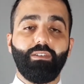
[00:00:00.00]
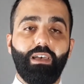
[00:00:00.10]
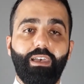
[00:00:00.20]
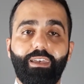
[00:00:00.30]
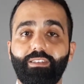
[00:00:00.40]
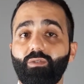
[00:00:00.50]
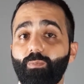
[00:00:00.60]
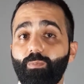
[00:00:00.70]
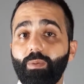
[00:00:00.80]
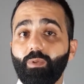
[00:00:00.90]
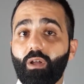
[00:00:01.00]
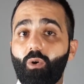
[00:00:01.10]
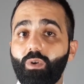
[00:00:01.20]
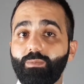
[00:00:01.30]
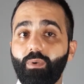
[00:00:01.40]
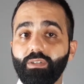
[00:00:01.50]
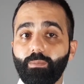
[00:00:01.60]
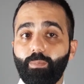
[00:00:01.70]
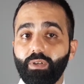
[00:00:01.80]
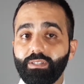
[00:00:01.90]
And people are always
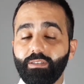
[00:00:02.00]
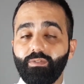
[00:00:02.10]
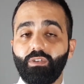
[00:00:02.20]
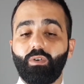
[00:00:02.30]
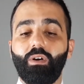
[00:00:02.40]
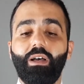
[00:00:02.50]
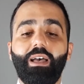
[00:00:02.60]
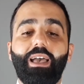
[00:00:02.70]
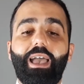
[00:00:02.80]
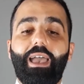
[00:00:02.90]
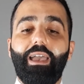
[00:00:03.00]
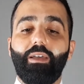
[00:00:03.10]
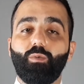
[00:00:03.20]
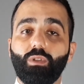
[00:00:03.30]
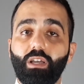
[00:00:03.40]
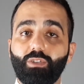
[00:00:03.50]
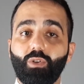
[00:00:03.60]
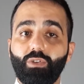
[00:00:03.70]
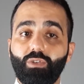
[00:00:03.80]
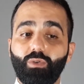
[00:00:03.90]
positive, and would like
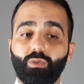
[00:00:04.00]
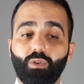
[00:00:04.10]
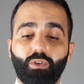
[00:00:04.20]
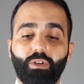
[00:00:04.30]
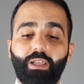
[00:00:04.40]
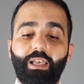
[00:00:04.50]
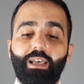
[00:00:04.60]
you to learn.